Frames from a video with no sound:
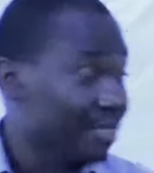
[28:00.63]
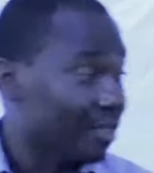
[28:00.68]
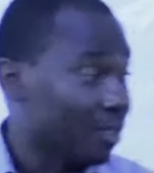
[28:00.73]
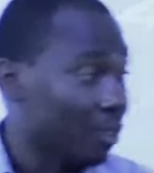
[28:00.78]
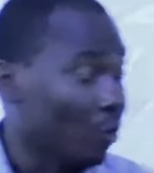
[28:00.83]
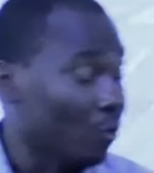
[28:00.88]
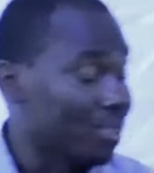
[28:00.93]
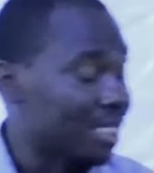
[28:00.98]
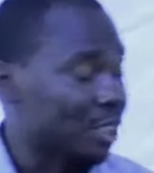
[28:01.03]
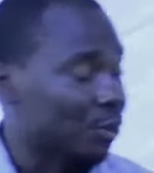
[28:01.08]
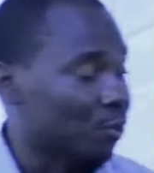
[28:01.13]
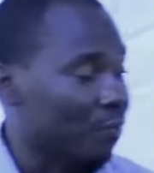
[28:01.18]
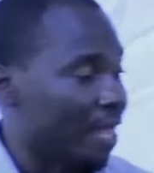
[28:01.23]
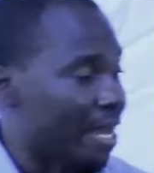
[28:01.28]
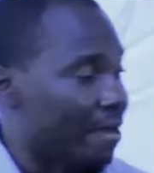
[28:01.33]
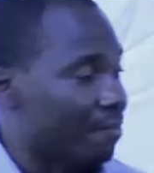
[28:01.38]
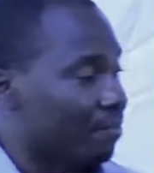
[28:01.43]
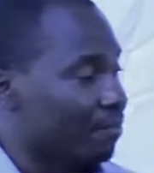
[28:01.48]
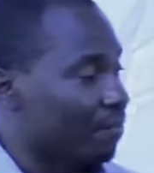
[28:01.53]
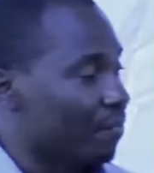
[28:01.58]
closer to
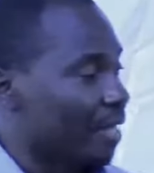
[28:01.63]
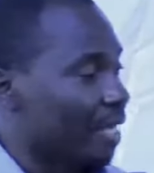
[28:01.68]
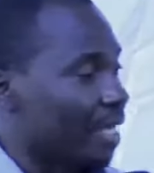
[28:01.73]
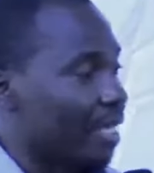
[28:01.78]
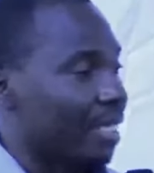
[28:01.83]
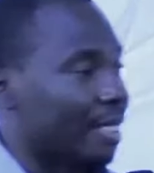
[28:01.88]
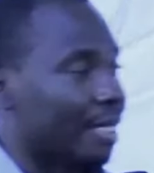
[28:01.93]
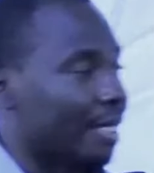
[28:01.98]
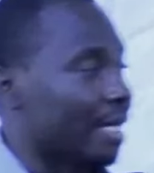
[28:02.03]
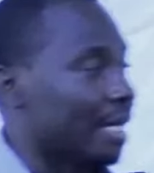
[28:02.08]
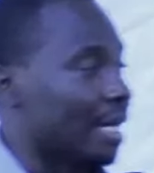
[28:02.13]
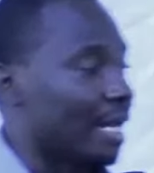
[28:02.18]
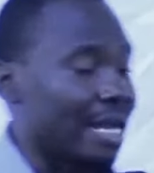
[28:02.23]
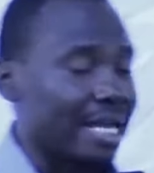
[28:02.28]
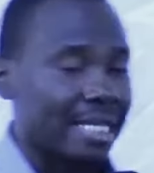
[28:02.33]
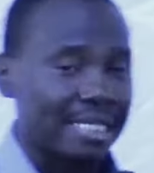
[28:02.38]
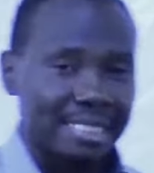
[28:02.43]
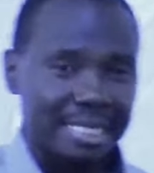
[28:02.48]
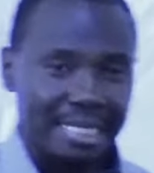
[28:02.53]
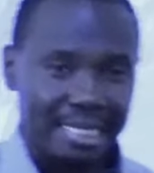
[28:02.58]
them, they
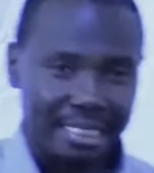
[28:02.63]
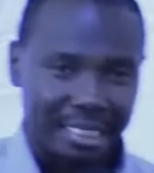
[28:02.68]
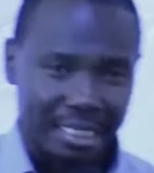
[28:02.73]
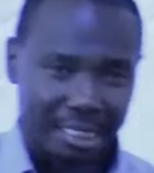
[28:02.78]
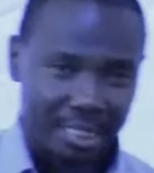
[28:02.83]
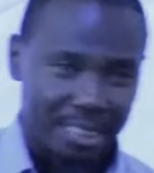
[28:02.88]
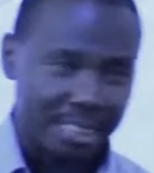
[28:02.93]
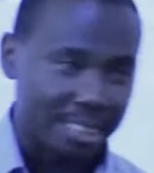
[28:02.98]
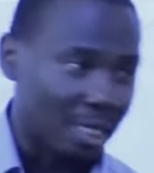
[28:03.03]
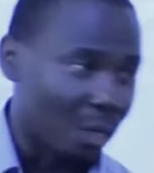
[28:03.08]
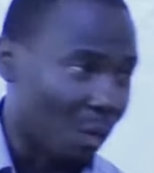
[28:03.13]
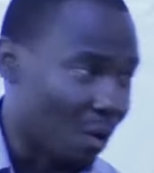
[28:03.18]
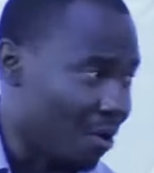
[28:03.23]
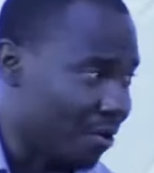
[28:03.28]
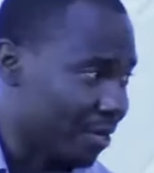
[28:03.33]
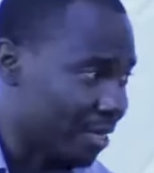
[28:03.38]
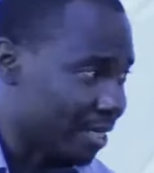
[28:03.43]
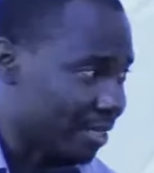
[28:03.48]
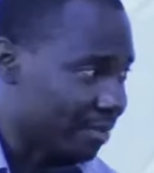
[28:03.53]
realize that it is the Lord.